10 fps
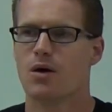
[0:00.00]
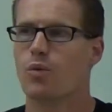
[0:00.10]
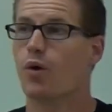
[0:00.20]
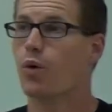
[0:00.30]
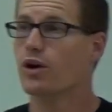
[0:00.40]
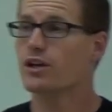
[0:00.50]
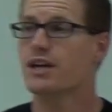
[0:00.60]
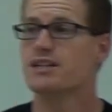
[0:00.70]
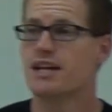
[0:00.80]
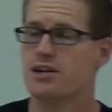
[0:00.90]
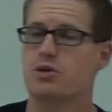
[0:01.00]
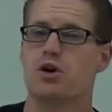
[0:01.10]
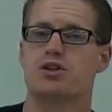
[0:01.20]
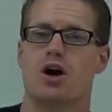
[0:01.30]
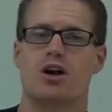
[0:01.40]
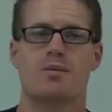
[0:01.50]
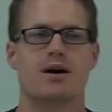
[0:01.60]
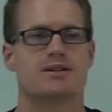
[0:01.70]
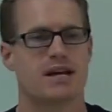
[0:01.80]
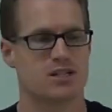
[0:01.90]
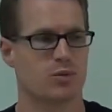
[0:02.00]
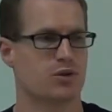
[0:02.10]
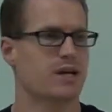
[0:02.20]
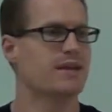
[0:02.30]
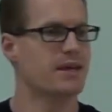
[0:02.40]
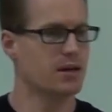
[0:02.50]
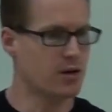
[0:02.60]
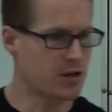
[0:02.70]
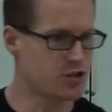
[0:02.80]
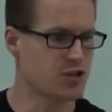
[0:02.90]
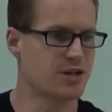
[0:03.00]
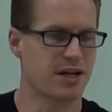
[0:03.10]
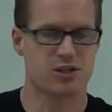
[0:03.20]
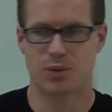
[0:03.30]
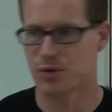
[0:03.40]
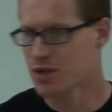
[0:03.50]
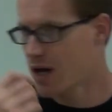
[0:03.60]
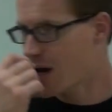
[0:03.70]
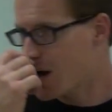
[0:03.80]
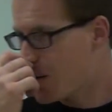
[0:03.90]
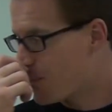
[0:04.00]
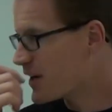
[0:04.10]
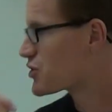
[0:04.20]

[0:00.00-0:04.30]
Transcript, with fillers: Well, we're going to continue our talk about decimals and the introduction to decimals by